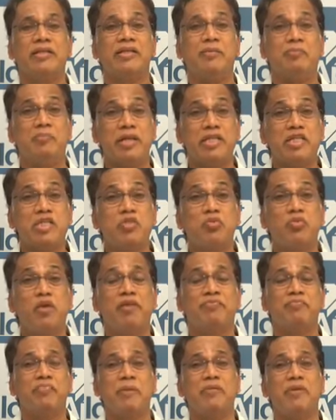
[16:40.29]
The best way
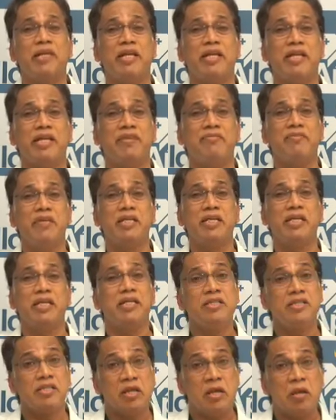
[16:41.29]
of preventing
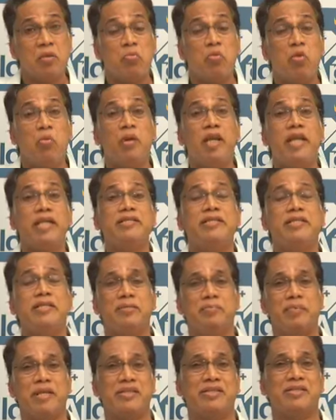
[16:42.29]
DVT is mobilizing
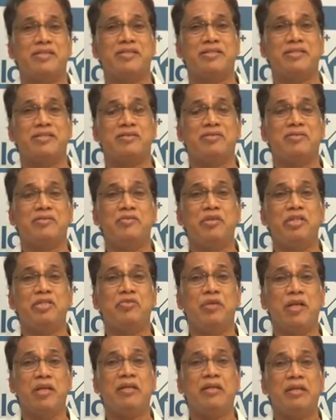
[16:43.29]
the patient,
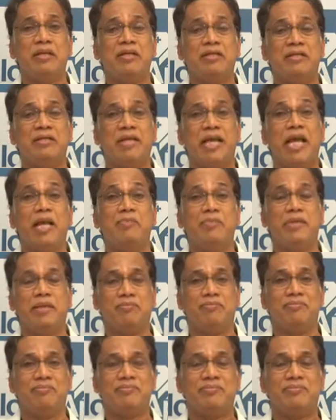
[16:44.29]
which will help them.